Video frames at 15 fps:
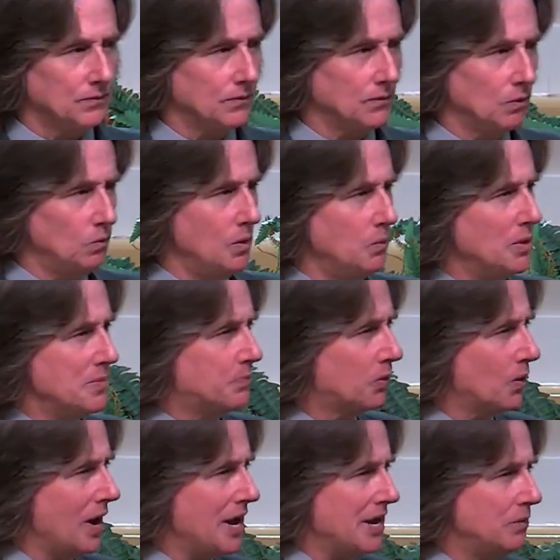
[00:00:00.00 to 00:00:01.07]
When we
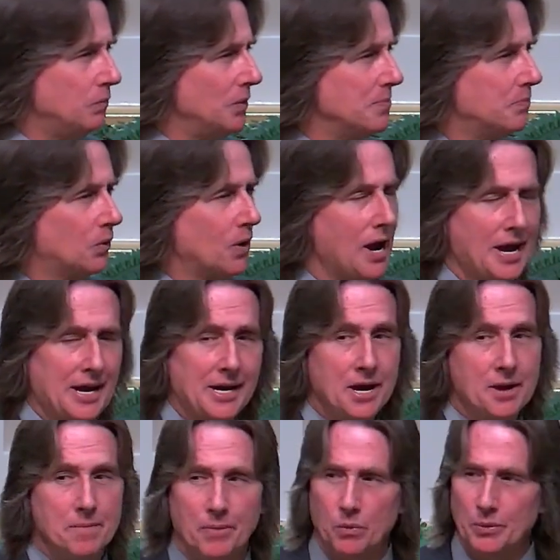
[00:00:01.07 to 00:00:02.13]
pray and we pray,
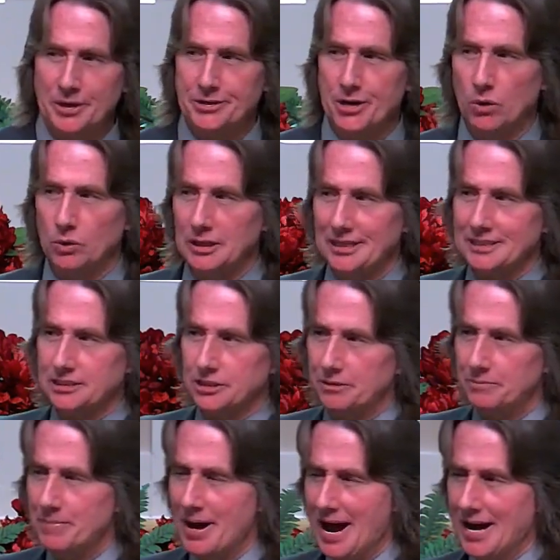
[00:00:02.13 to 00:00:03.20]
but we don't listen
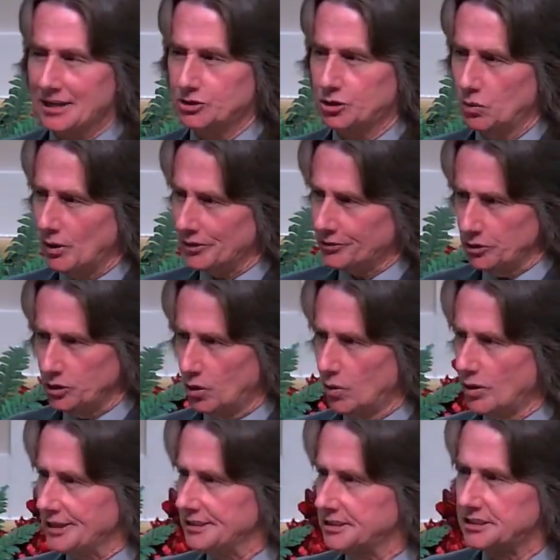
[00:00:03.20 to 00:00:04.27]
back to what the Lord
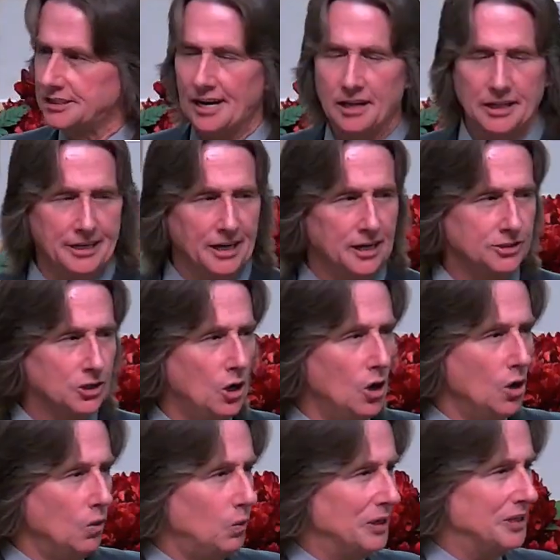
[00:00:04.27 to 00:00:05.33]
is telling us,
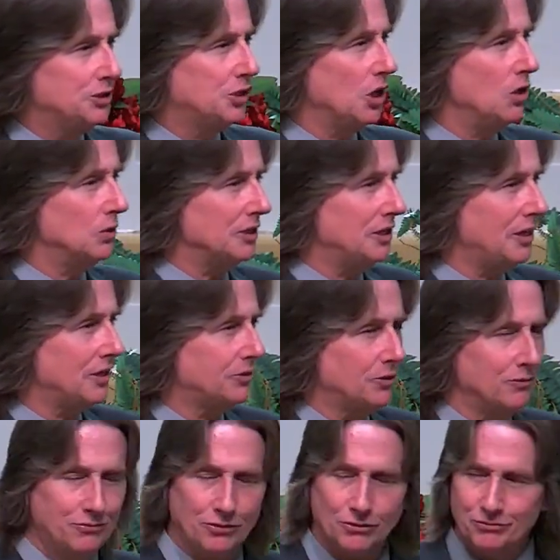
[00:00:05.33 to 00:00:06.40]
we don't get the
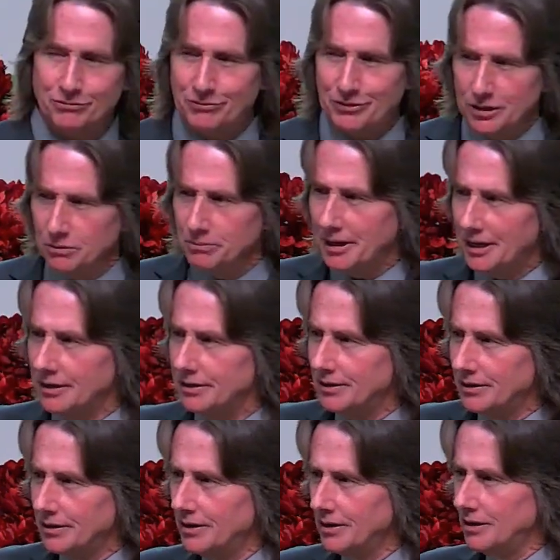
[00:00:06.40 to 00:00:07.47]
fulfillment.
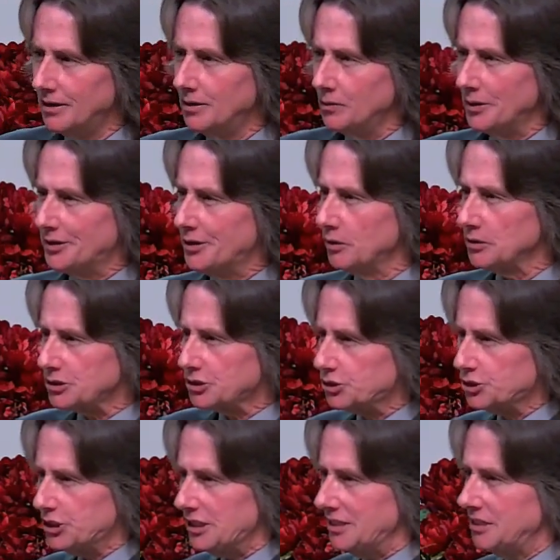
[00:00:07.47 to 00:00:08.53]
We don't
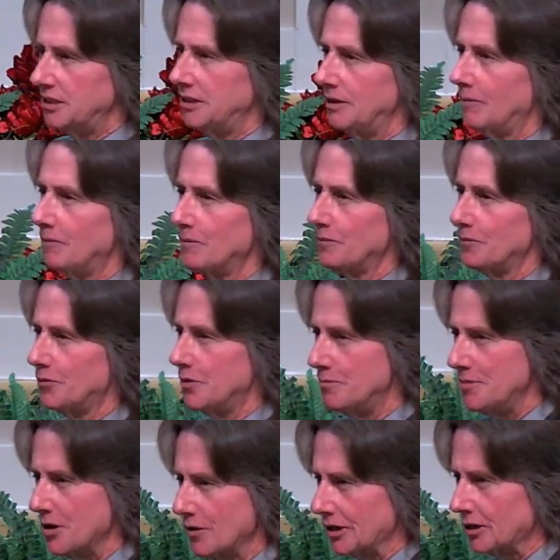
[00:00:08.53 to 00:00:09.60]
see the
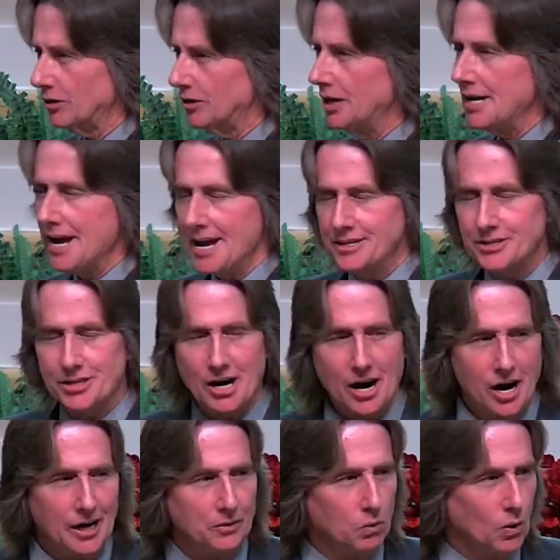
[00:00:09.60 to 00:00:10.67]
miracle. And
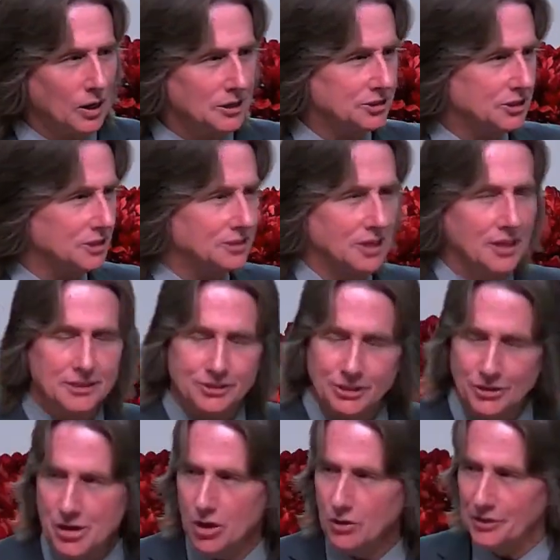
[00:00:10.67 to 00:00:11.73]
God wants us to
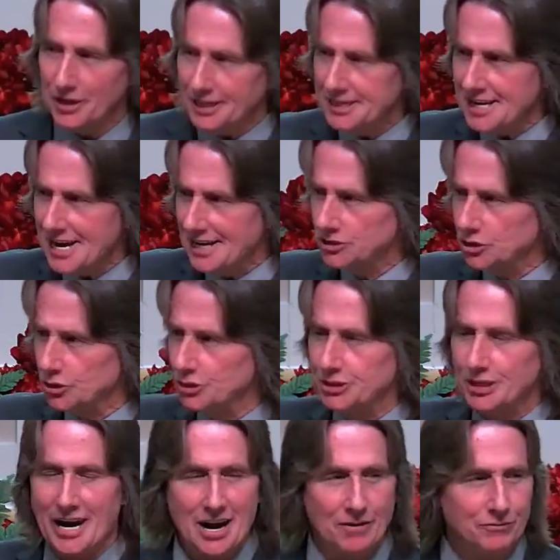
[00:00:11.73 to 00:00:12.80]
know that He answers
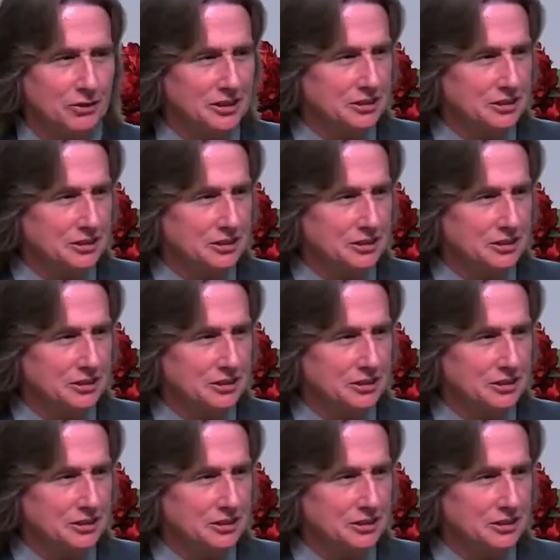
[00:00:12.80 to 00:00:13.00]
every